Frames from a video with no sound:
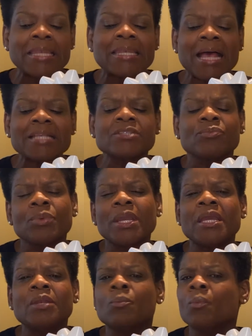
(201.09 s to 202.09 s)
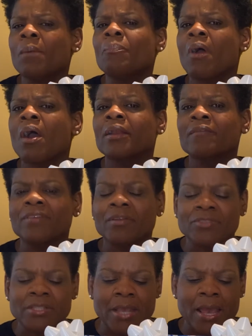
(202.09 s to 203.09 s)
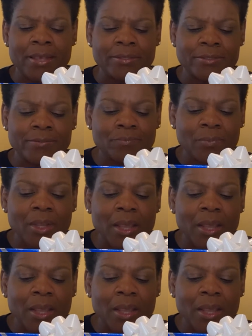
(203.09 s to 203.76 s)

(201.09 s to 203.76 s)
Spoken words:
Let's read what part of it says.